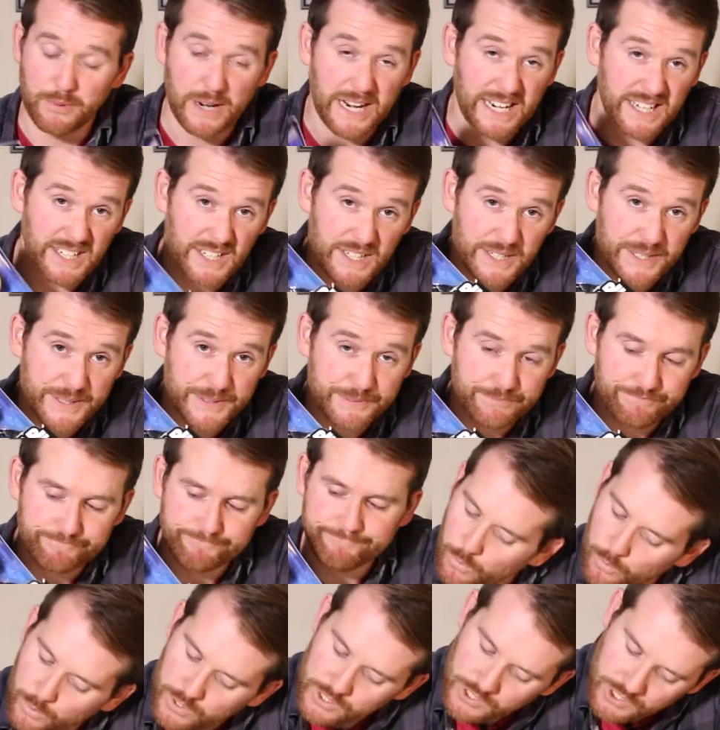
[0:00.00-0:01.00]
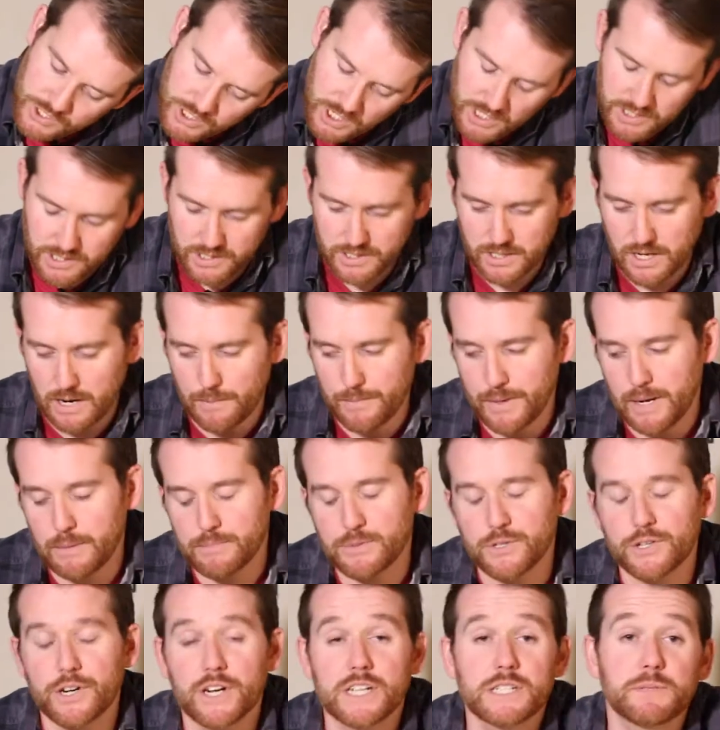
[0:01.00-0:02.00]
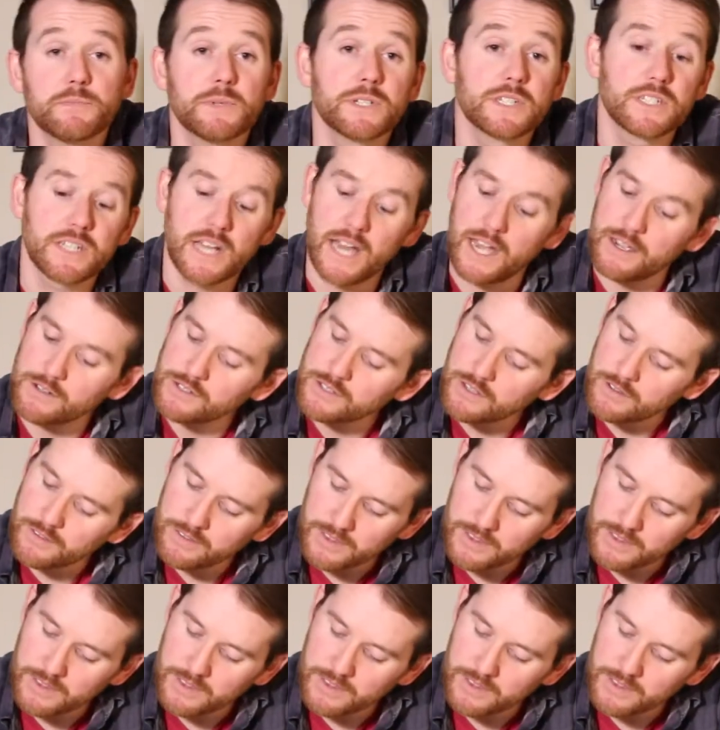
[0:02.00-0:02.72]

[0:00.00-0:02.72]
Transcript: Brand new. We're just coming up to Christmas now, so